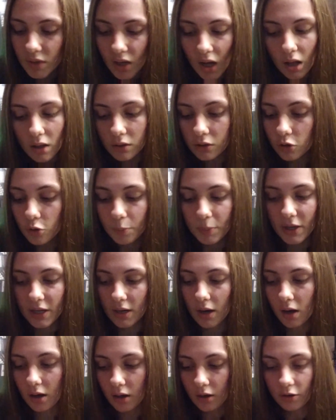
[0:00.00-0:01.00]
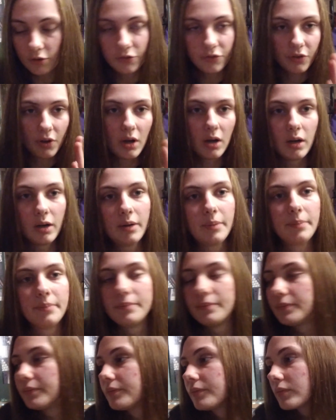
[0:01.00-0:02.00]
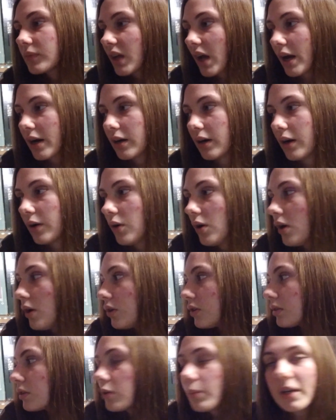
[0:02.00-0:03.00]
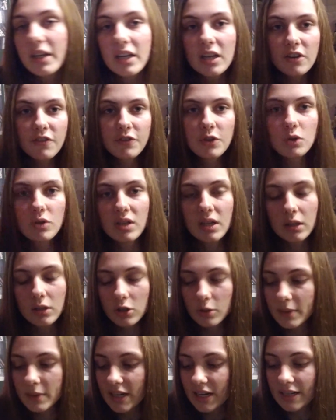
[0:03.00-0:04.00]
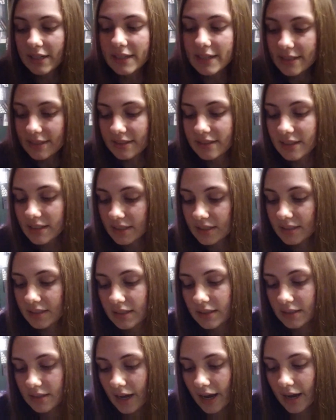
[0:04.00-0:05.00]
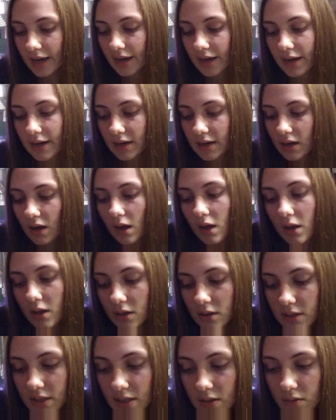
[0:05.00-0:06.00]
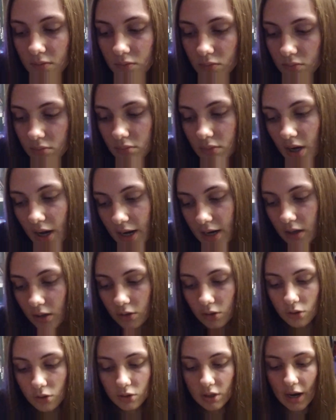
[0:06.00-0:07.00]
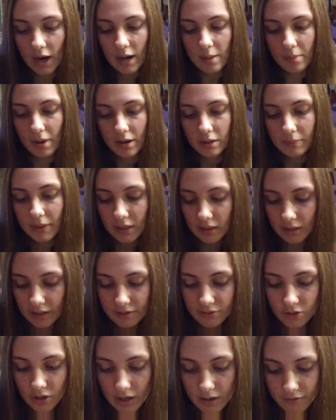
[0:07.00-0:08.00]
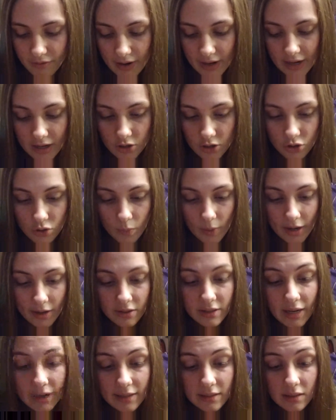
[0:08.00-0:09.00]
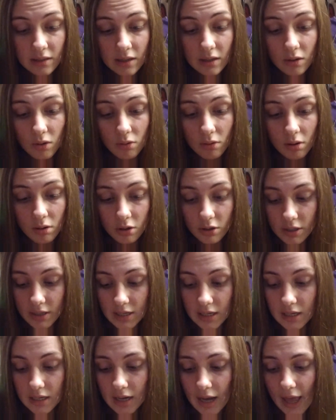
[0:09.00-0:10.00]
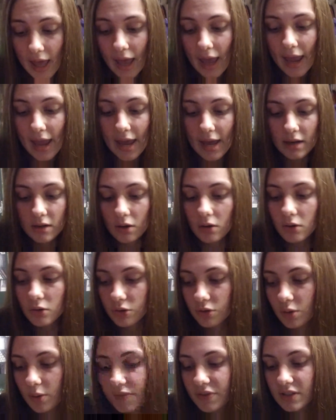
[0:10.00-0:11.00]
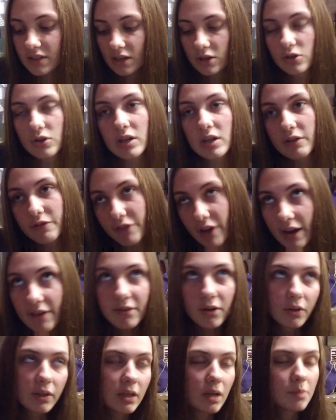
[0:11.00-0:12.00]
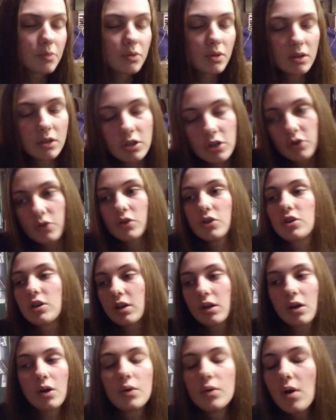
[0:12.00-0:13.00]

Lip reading: a little bit of, I don't know, It's a little bit confusing, a little bit inconsistent. I did take a little time out of my life trying to find extra wire ties that I no longer need, and also if it says you need 5, it only comes with 2, and you're gonna go.